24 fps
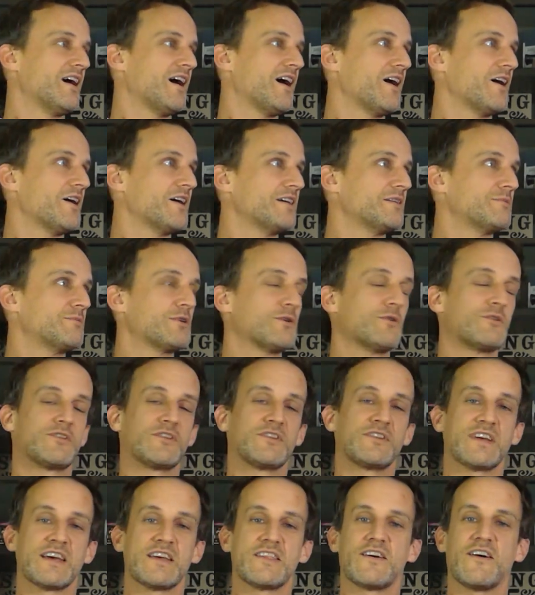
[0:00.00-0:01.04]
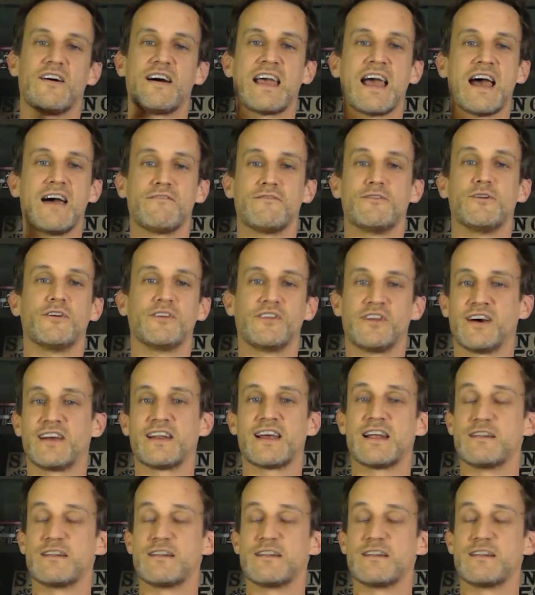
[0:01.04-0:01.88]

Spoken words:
I will also say that I have not done